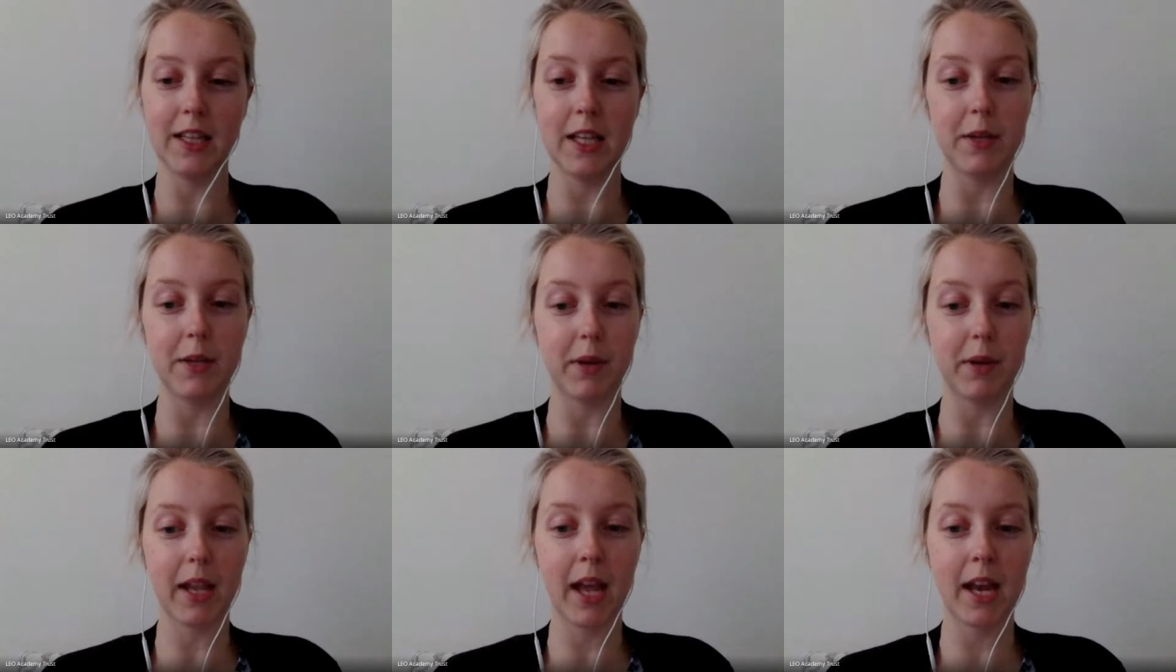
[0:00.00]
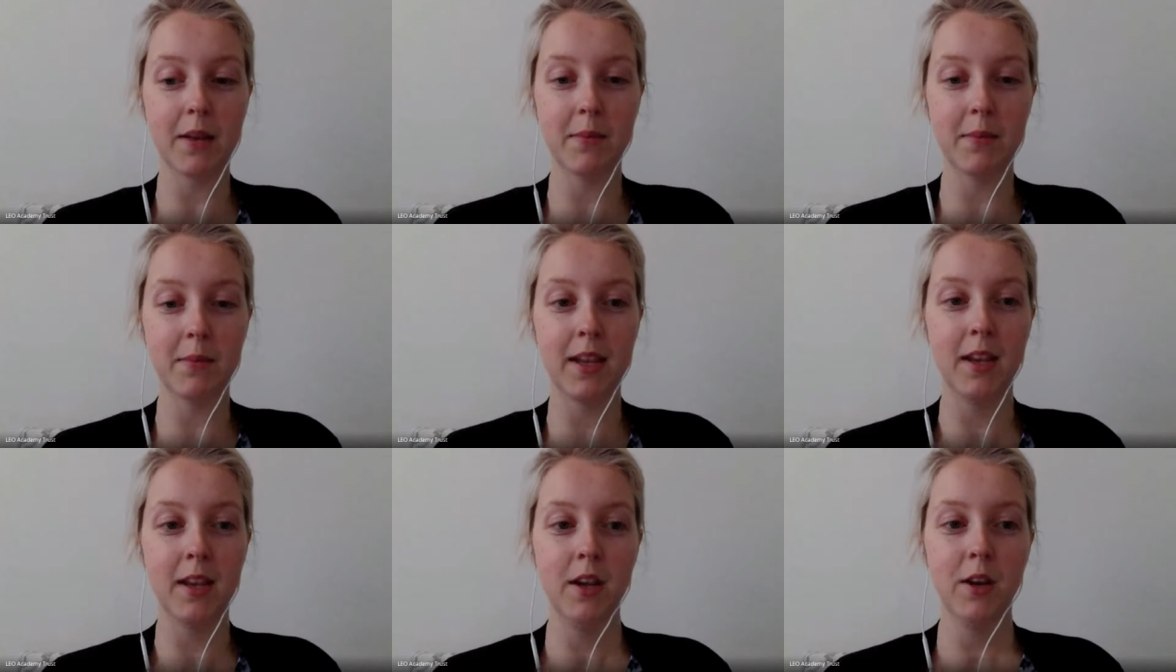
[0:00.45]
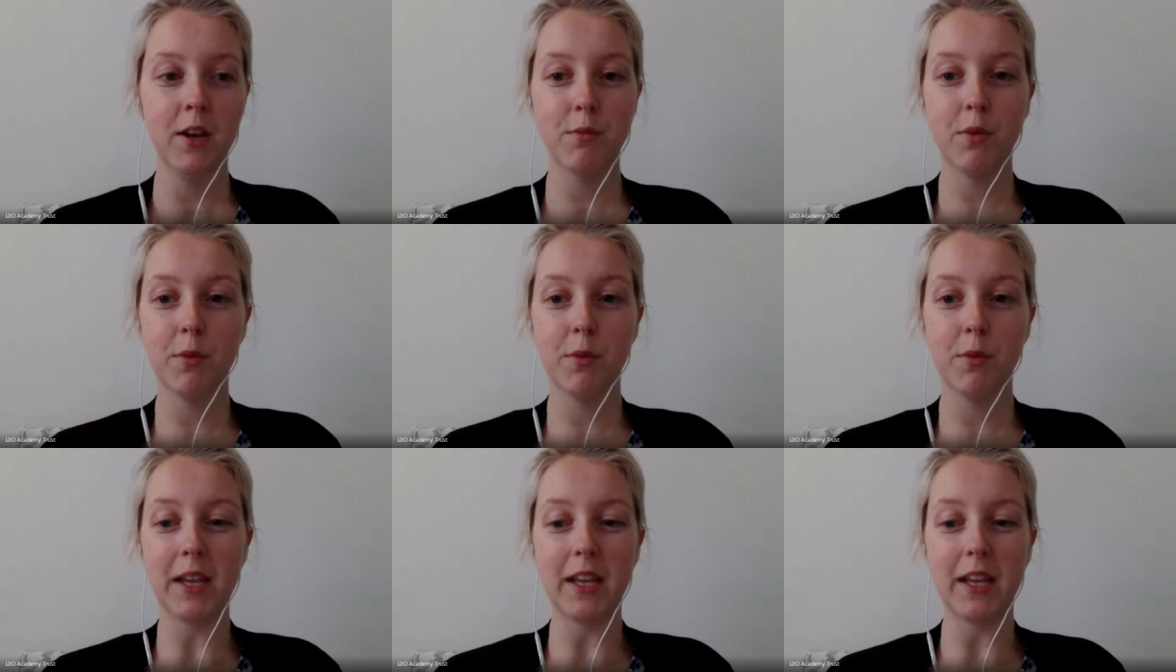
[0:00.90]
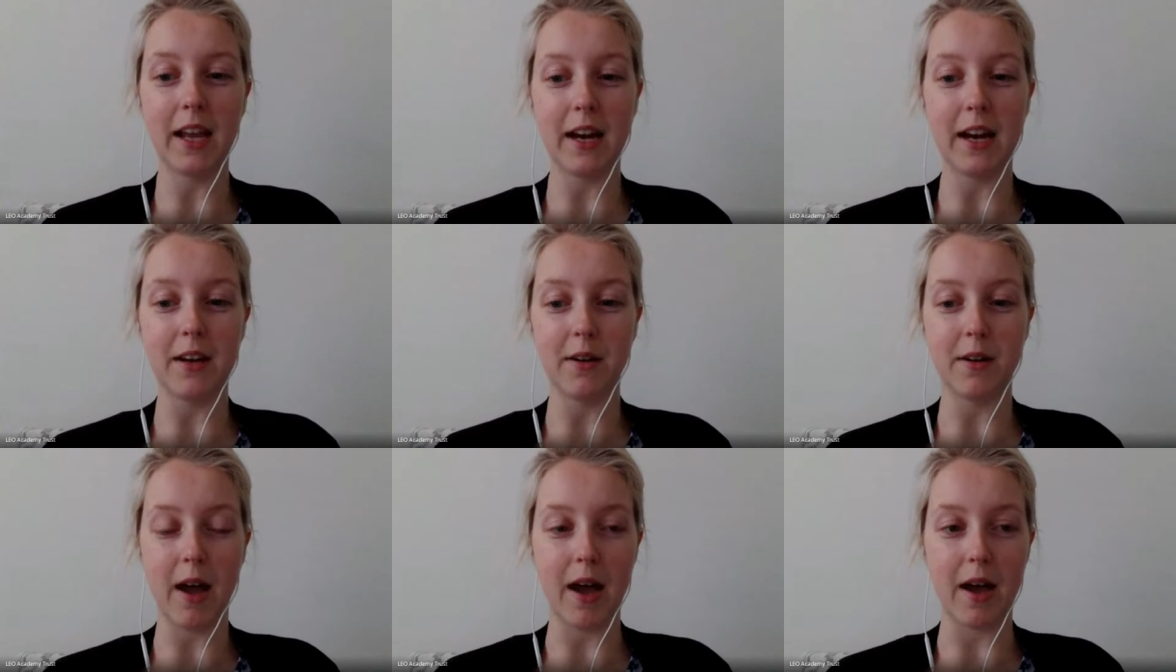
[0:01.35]
Leo Academy will be in
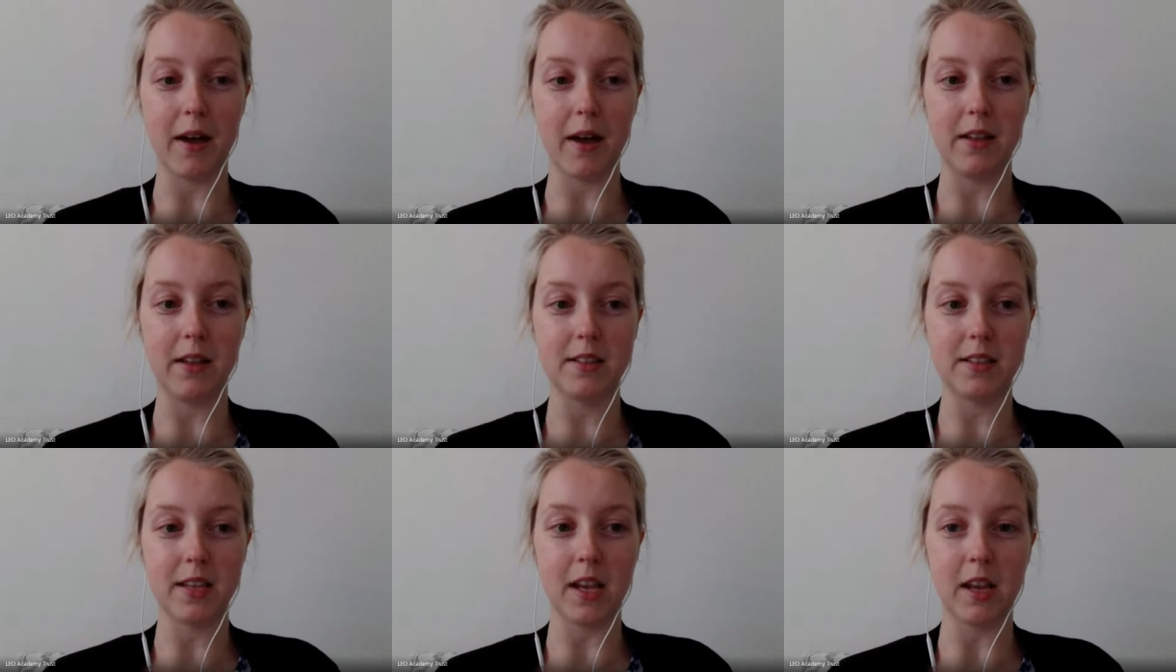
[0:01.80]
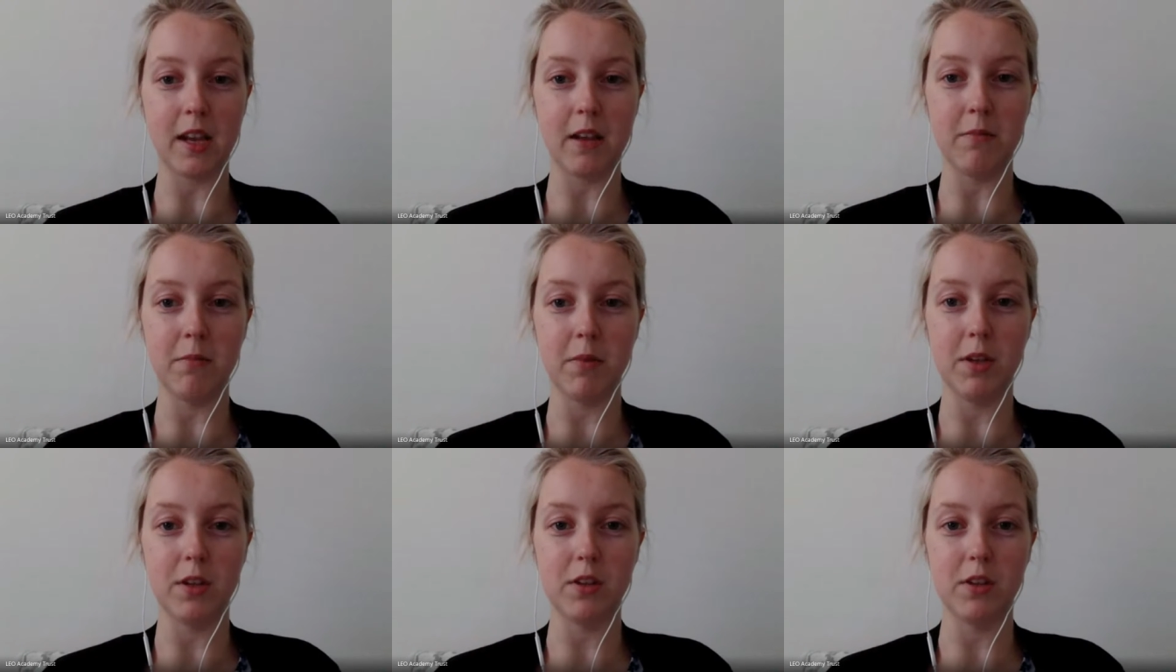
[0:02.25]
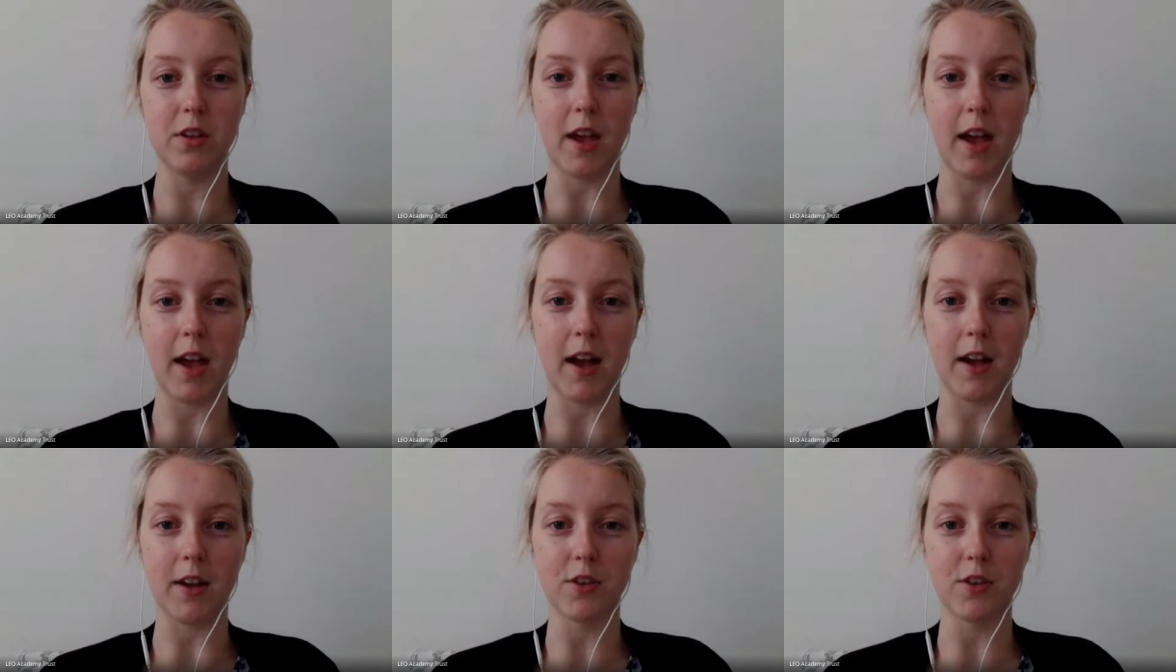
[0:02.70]
our uh, team uh,